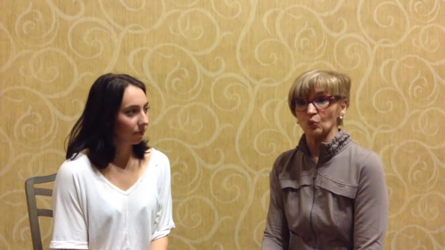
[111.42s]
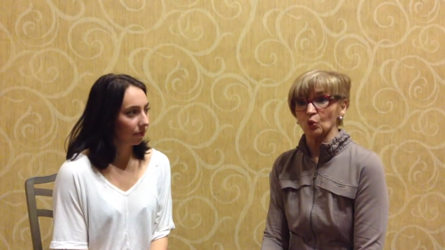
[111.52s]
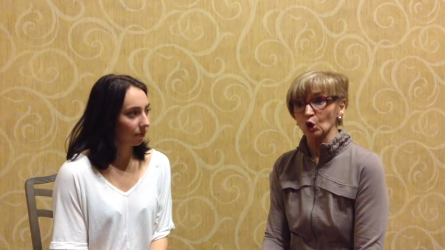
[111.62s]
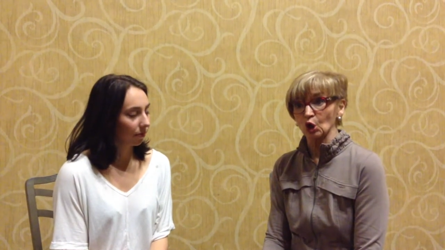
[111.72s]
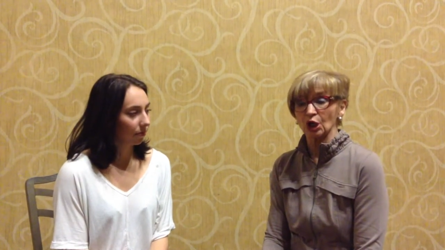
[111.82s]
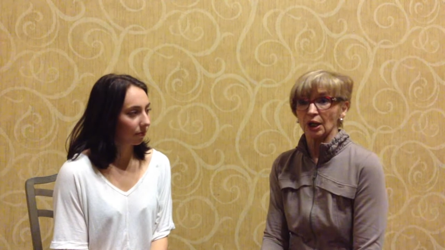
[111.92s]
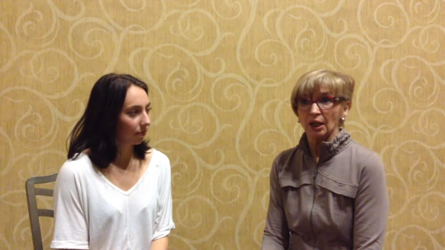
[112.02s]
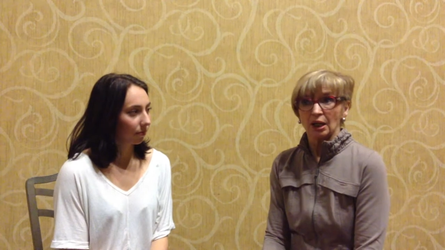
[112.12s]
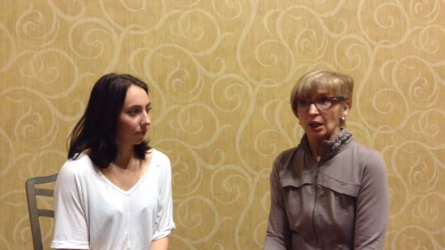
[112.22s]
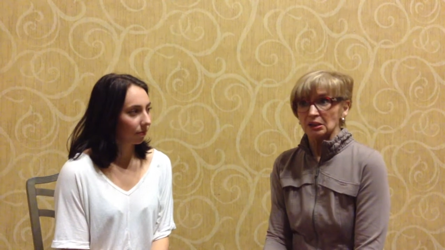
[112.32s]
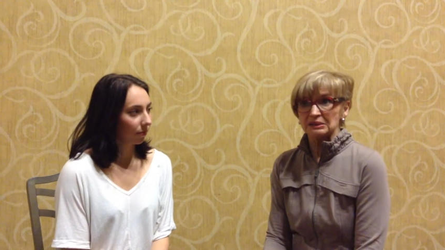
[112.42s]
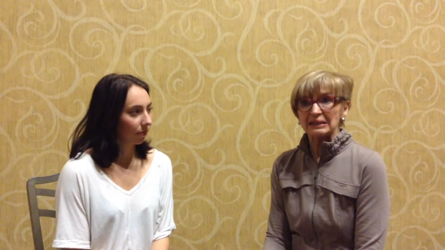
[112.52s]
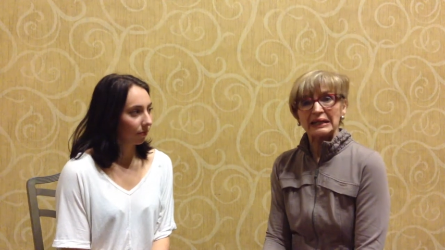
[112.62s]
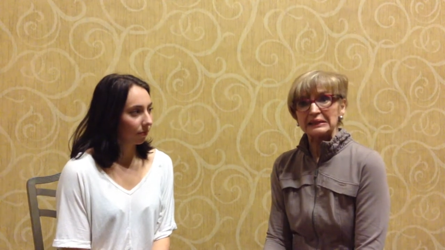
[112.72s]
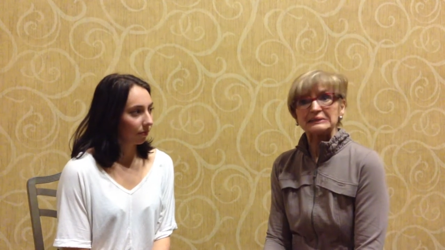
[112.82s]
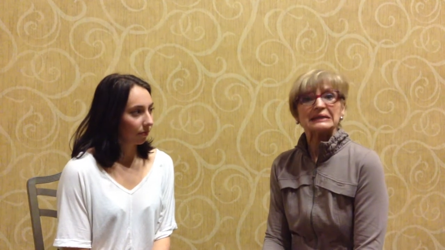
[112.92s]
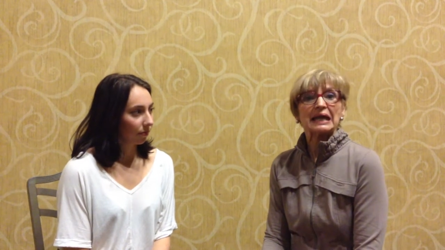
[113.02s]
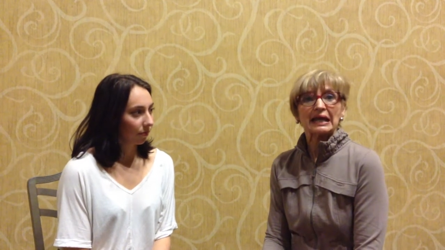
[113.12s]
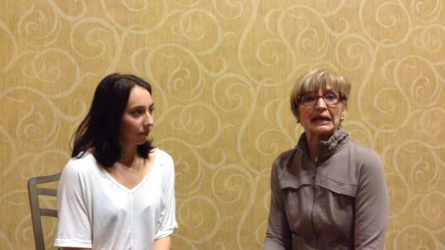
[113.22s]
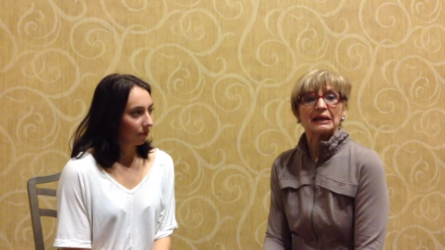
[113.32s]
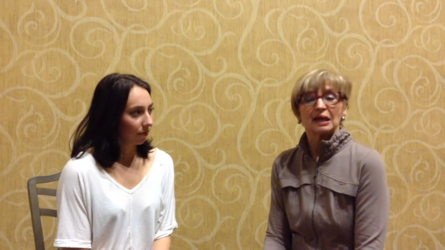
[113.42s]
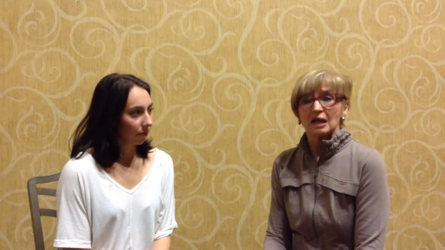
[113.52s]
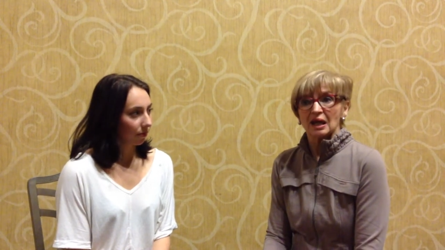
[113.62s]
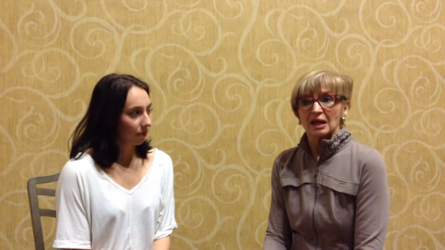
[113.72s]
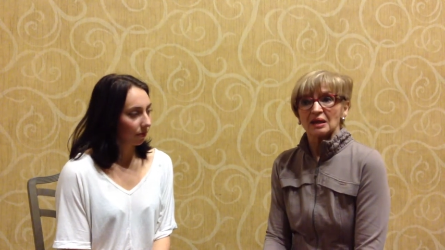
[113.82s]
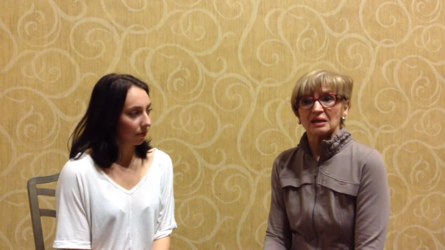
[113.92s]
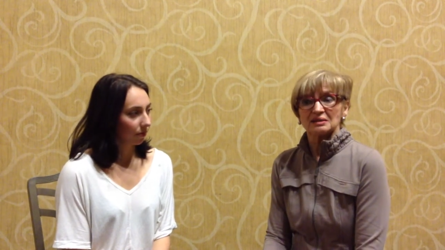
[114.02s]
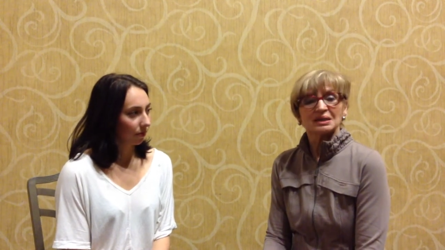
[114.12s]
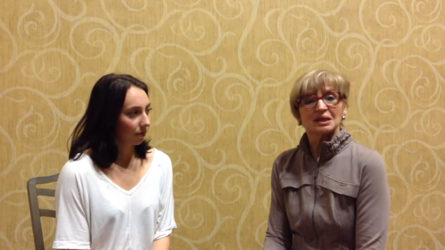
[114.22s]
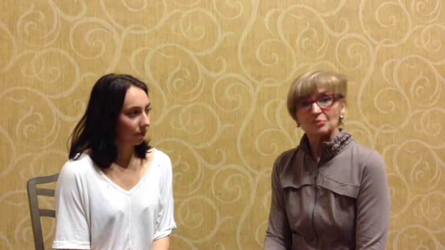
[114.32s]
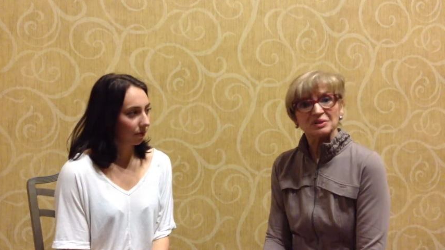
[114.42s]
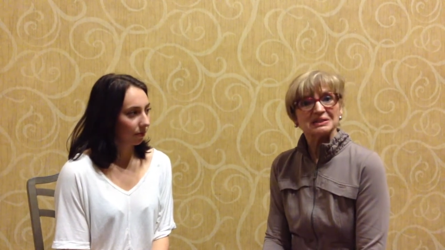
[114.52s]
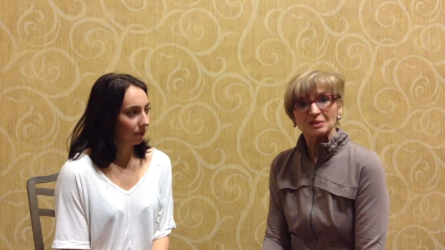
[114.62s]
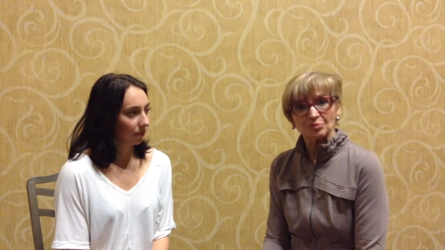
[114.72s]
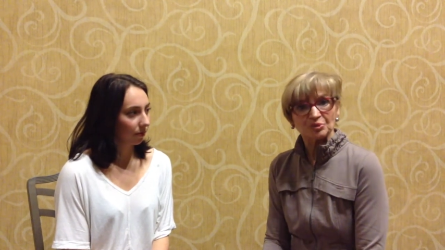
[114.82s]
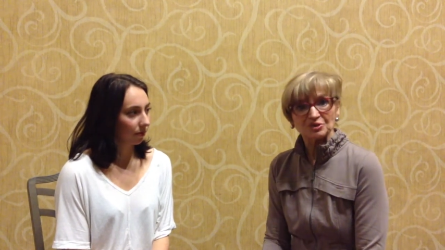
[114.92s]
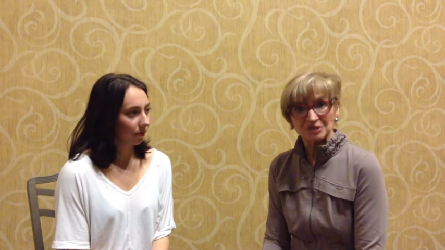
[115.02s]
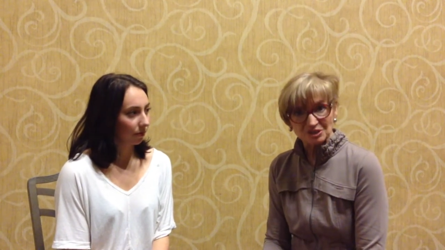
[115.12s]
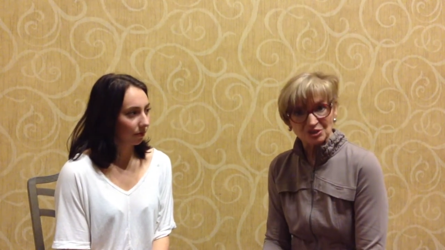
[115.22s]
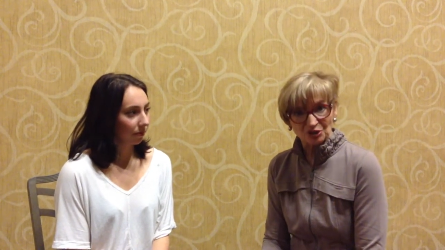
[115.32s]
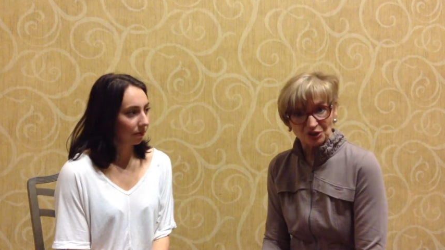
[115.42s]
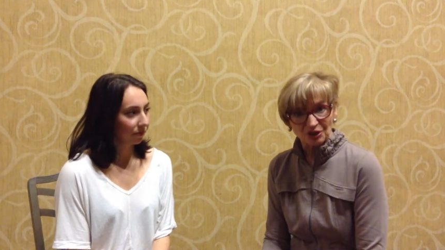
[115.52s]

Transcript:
Speaker 1: work day to day is keep it simple, sister.